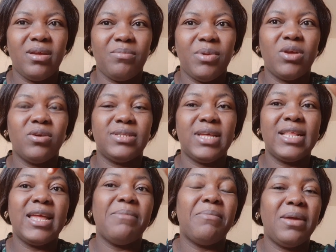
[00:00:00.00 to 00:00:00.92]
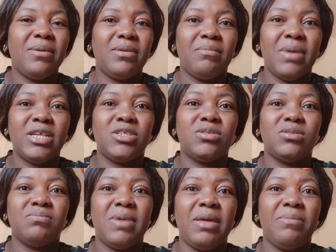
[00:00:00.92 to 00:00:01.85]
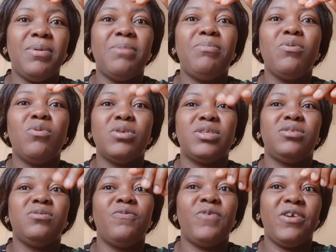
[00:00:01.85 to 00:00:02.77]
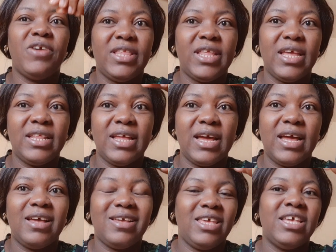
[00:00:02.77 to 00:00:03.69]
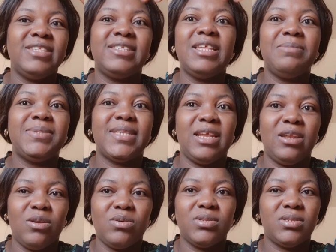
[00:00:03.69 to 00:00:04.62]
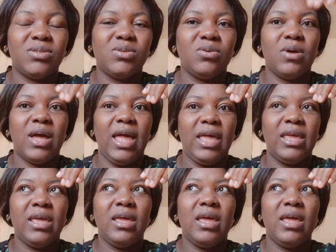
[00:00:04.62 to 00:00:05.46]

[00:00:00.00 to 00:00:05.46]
because that time my baby was still very tender, he sleeps a lot, so I